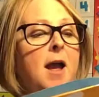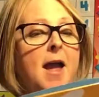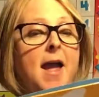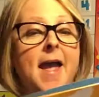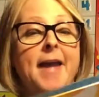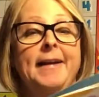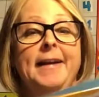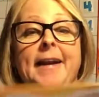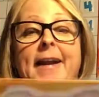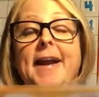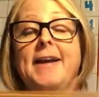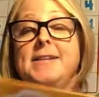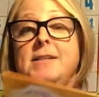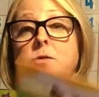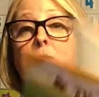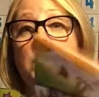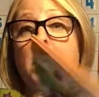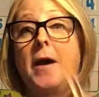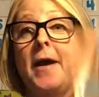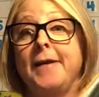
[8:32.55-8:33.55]
And
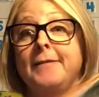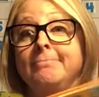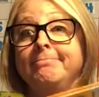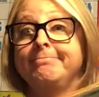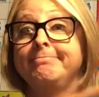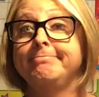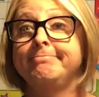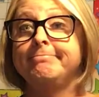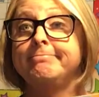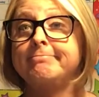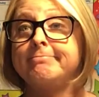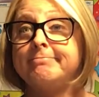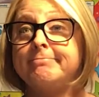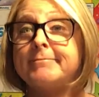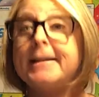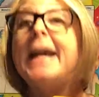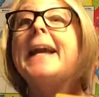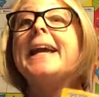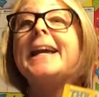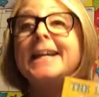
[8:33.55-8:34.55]
guess what?
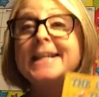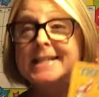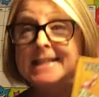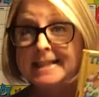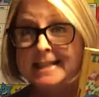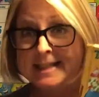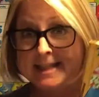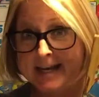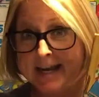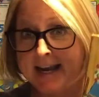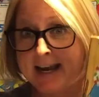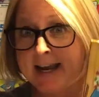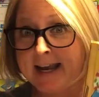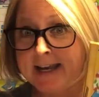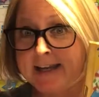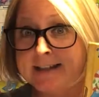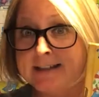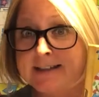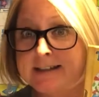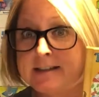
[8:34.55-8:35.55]
He
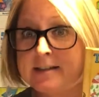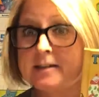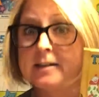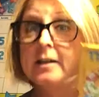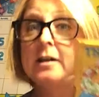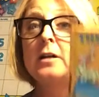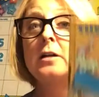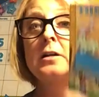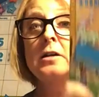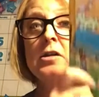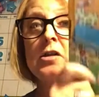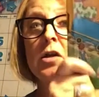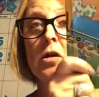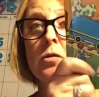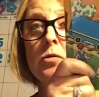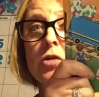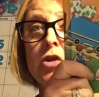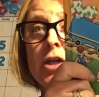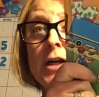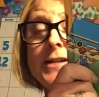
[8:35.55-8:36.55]
did. So
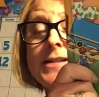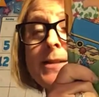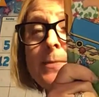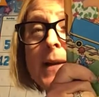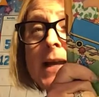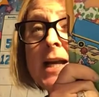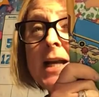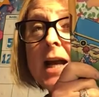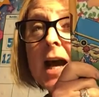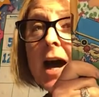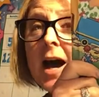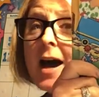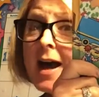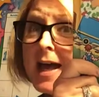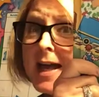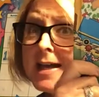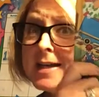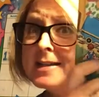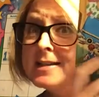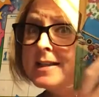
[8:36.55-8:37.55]
just
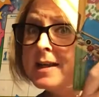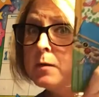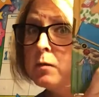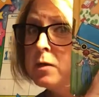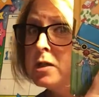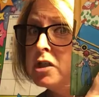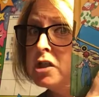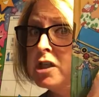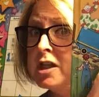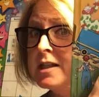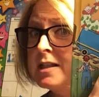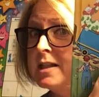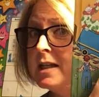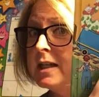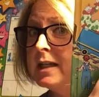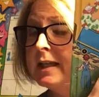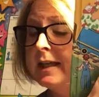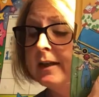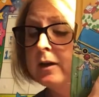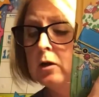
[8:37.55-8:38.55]
because it was just a
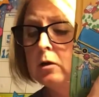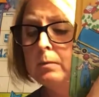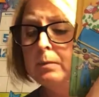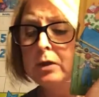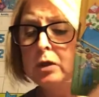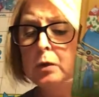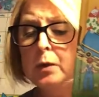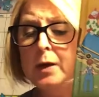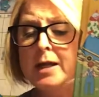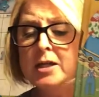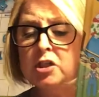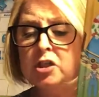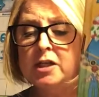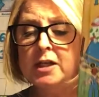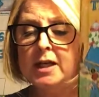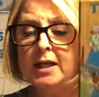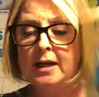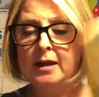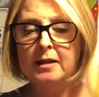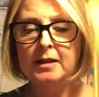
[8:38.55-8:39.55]
little blue
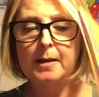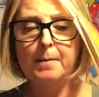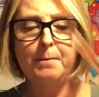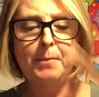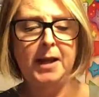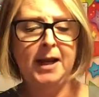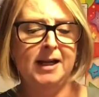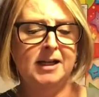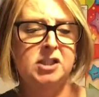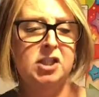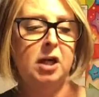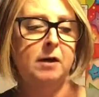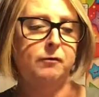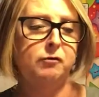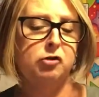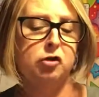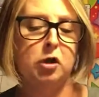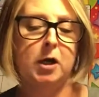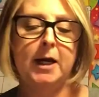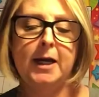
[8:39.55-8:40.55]
engine and the big tough
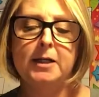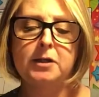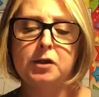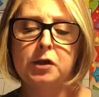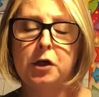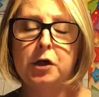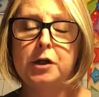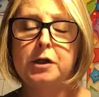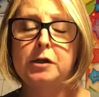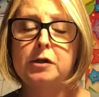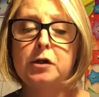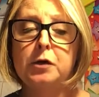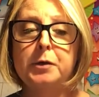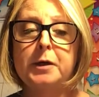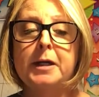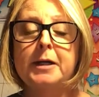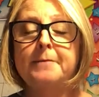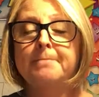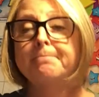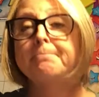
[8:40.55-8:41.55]
trains couldn't do
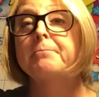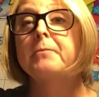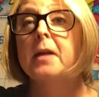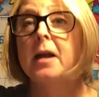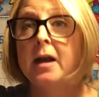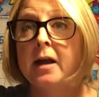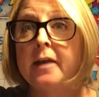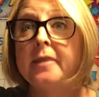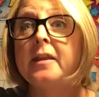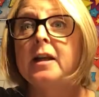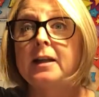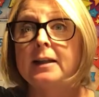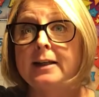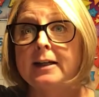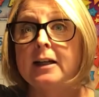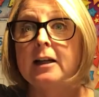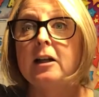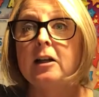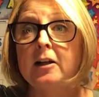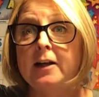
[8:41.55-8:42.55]
it, the
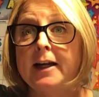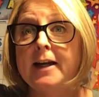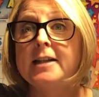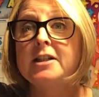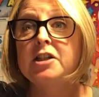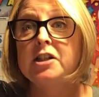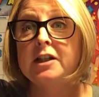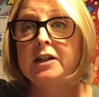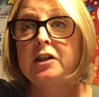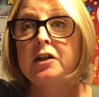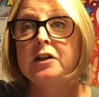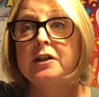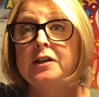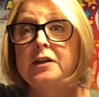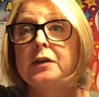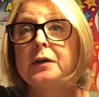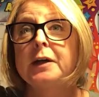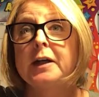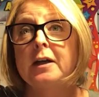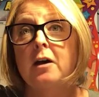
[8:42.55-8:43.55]
little engine could
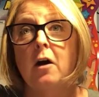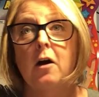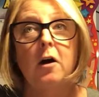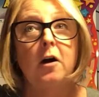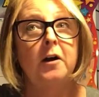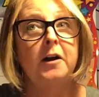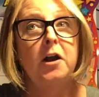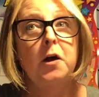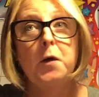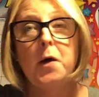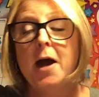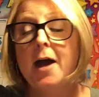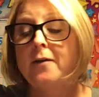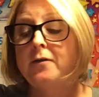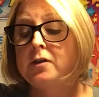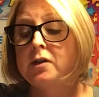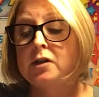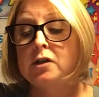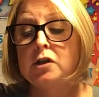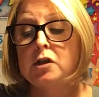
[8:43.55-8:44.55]
do it. All you
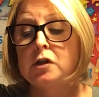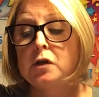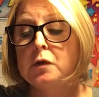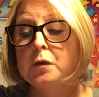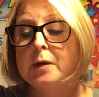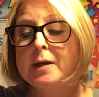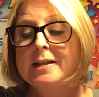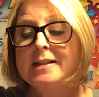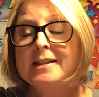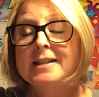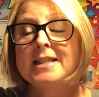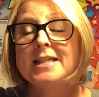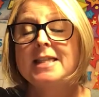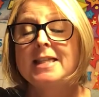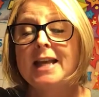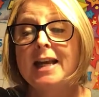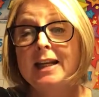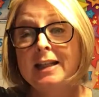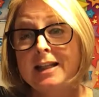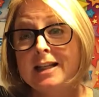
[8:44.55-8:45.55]
have to do is
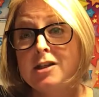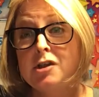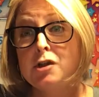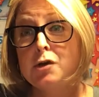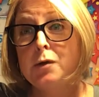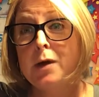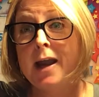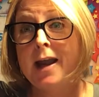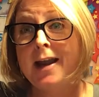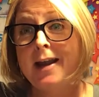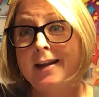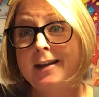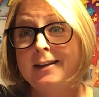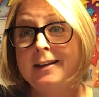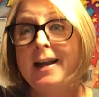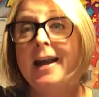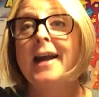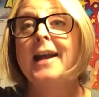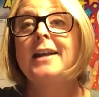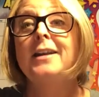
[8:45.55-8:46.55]
think that you
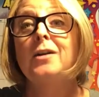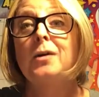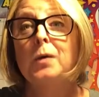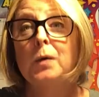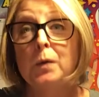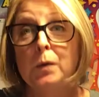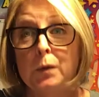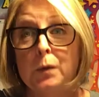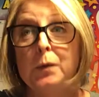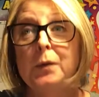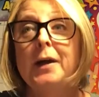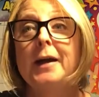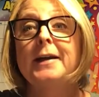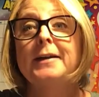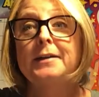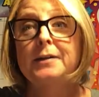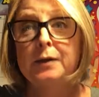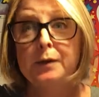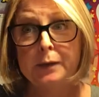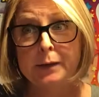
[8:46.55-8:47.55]
can and you
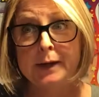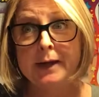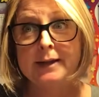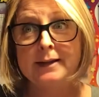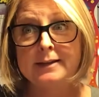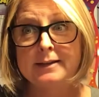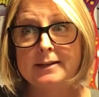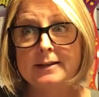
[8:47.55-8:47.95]
can do it.